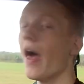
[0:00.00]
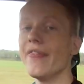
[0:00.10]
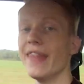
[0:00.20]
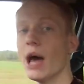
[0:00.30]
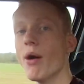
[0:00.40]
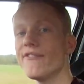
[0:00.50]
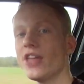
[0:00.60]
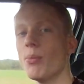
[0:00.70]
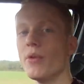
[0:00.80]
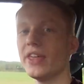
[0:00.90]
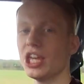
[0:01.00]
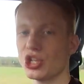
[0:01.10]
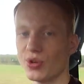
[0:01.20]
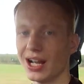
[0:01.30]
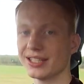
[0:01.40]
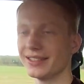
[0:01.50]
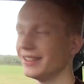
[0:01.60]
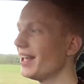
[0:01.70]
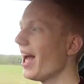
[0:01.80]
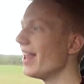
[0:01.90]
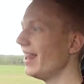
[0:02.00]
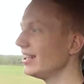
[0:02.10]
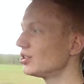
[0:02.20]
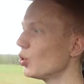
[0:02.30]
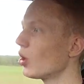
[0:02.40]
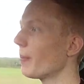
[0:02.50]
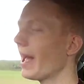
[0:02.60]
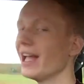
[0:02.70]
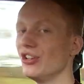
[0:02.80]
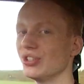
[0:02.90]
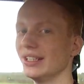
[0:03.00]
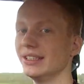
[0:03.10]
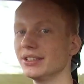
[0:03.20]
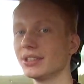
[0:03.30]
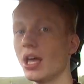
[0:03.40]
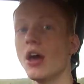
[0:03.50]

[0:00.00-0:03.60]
Now I've done with the history lesson, let's talk about engines.